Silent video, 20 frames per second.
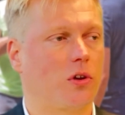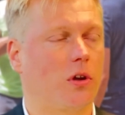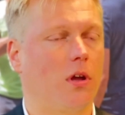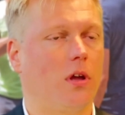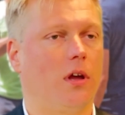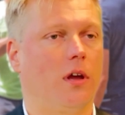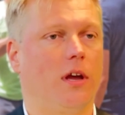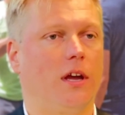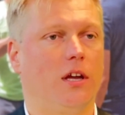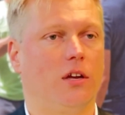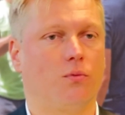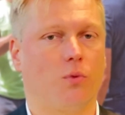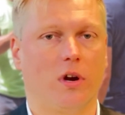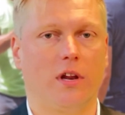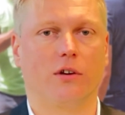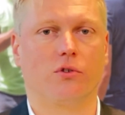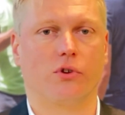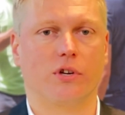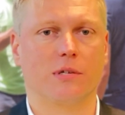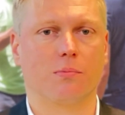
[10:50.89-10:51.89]
It
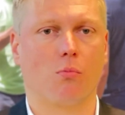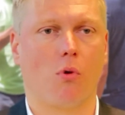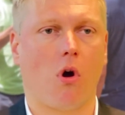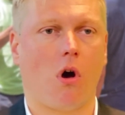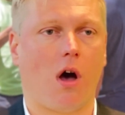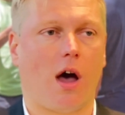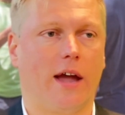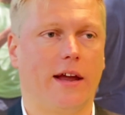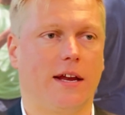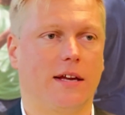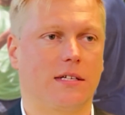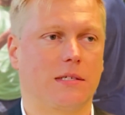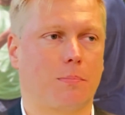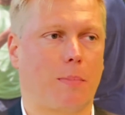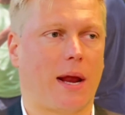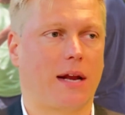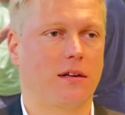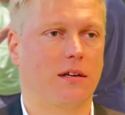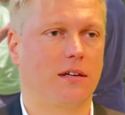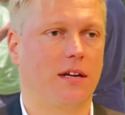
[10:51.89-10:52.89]
will increase more, I
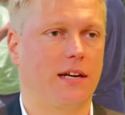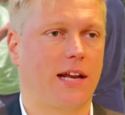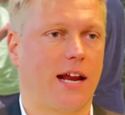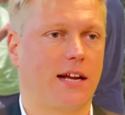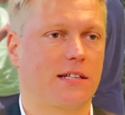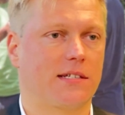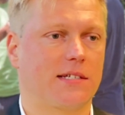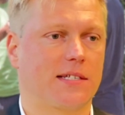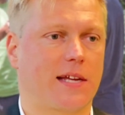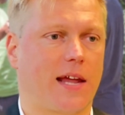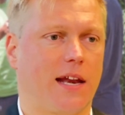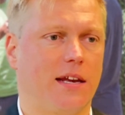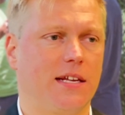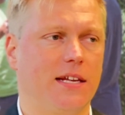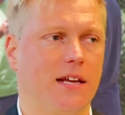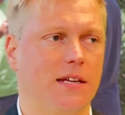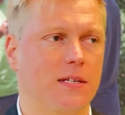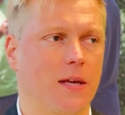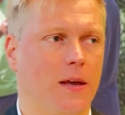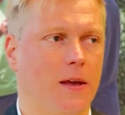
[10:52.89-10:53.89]
expect, in the next 10
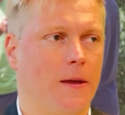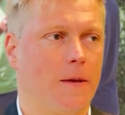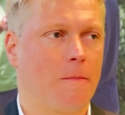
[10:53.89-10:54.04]
years.